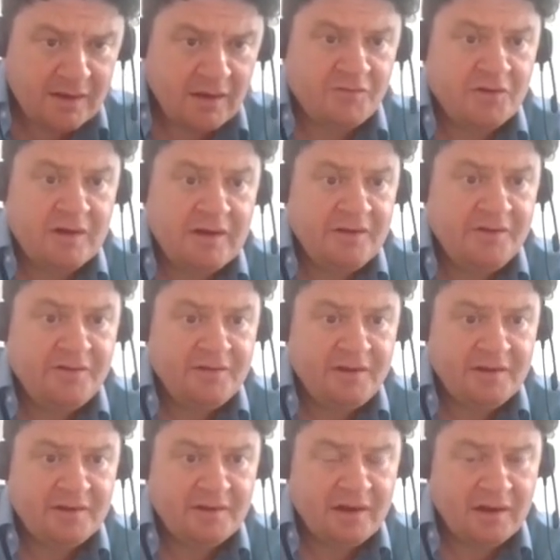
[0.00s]
other
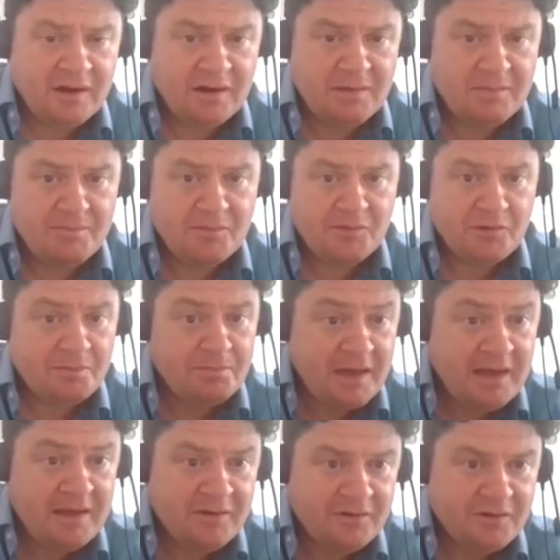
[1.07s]
listed sort of
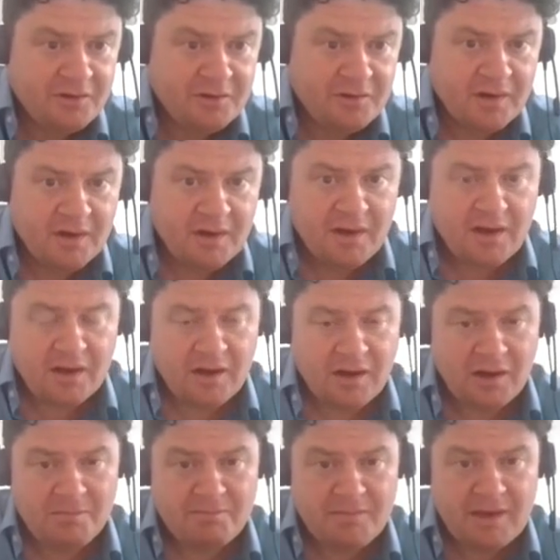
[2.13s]
peers do
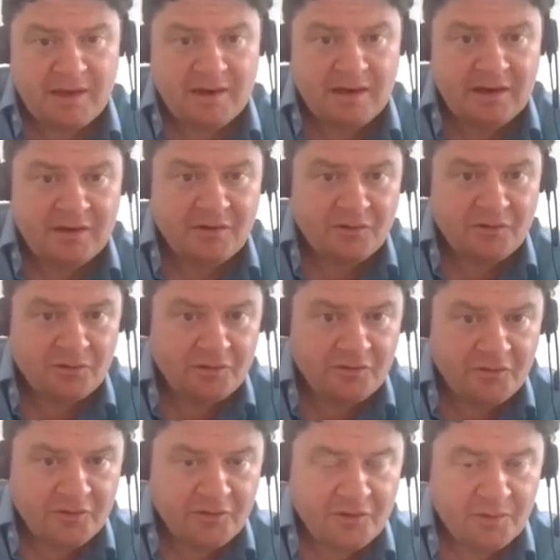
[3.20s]
in the sort of
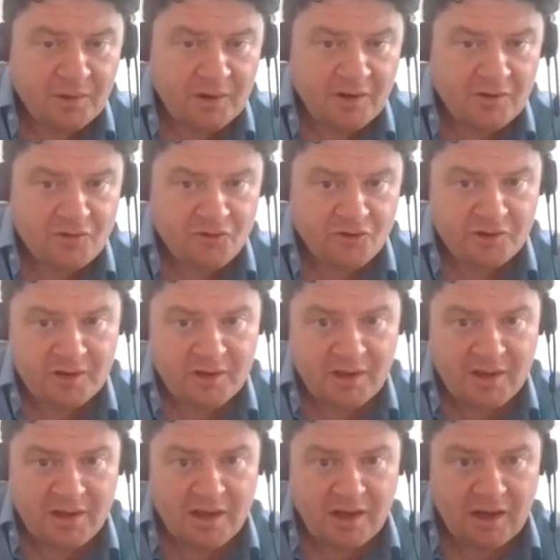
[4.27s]
FTSE 100?
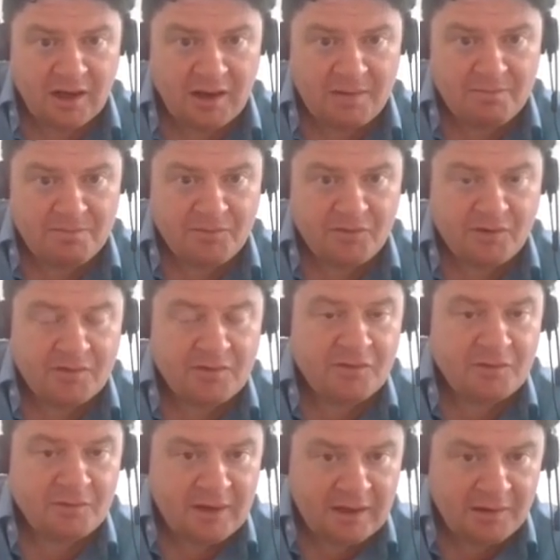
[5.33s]
So there
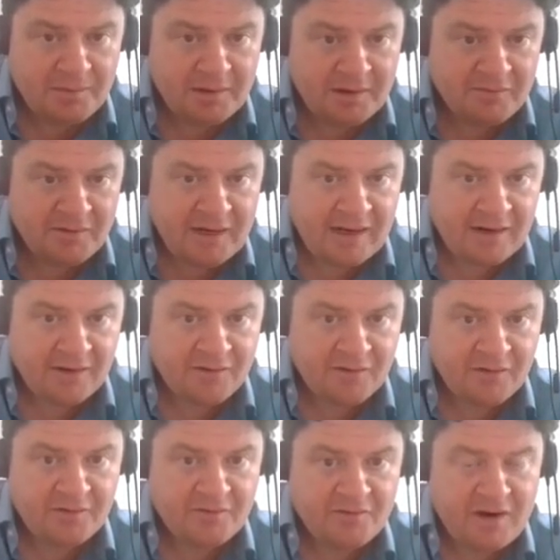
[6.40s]
was a little bit of
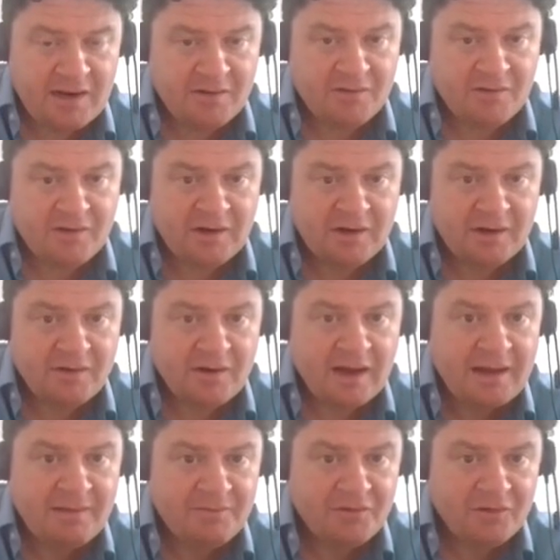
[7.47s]
analysis around, a
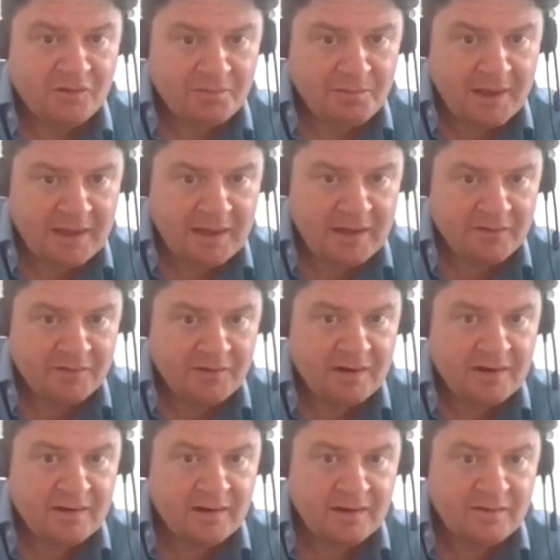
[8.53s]
handful of peers
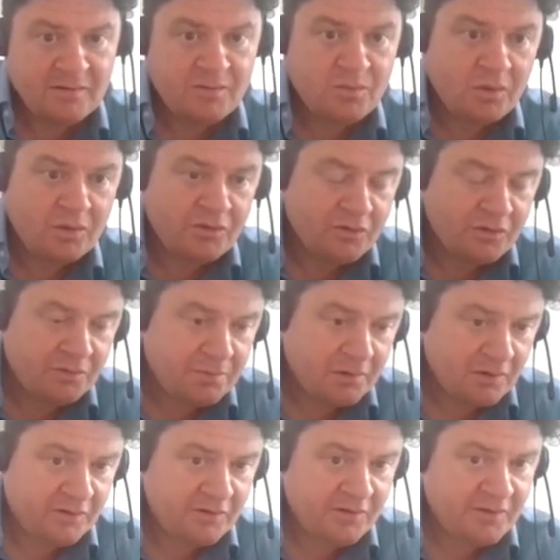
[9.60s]
and what sort of
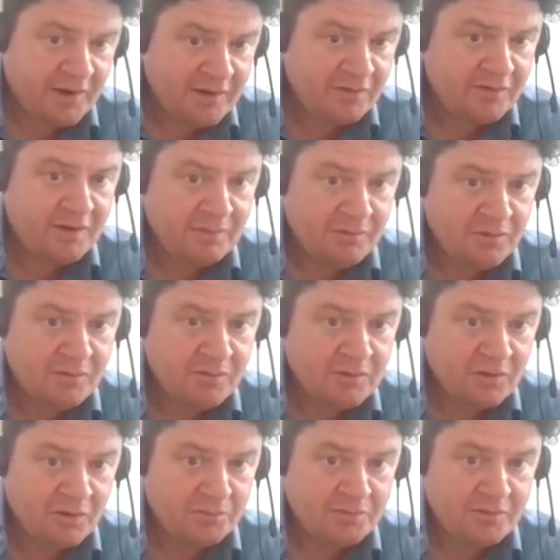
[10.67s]
policy they seem to
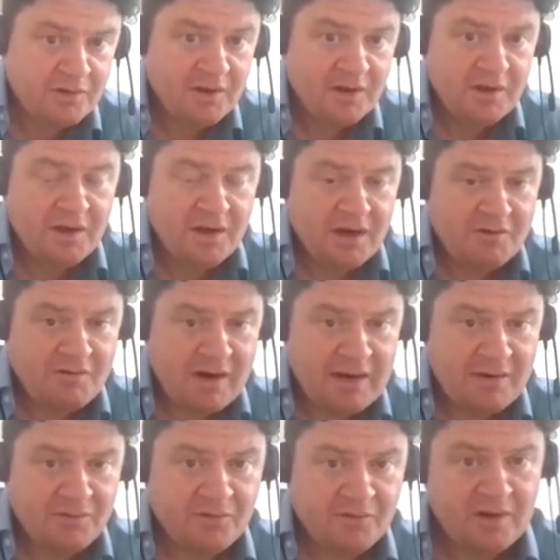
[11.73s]
adopt
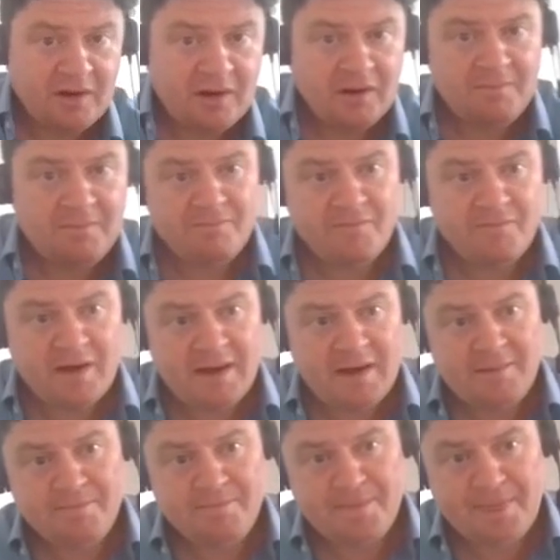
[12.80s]
around
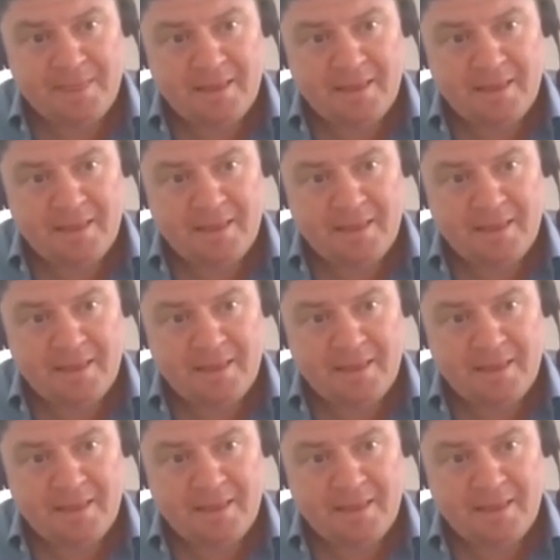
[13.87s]
their